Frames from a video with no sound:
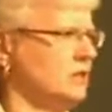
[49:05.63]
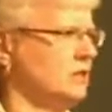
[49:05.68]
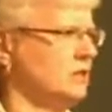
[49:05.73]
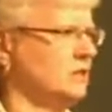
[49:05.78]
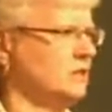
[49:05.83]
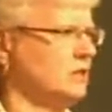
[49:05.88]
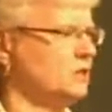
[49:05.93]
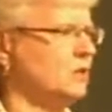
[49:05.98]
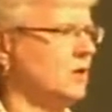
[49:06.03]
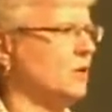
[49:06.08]

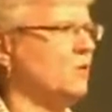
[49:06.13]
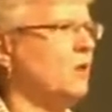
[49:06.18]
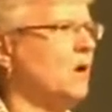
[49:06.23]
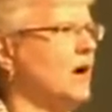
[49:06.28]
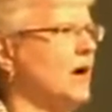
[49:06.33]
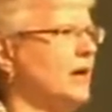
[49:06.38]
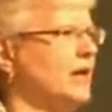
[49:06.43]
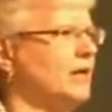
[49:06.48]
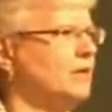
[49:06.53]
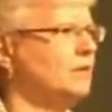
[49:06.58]
this way?
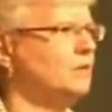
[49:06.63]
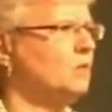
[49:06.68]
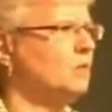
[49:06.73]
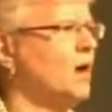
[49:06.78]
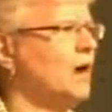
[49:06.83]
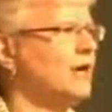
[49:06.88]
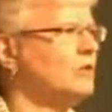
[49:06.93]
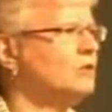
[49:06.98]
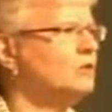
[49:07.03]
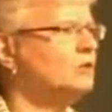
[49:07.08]
Why
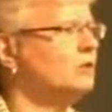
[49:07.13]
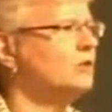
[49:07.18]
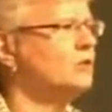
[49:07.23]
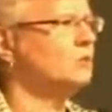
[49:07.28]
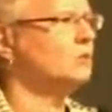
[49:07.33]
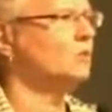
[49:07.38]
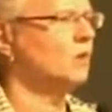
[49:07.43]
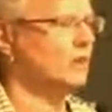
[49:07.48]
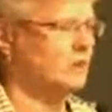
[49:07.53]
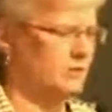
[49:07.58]
do it? What are the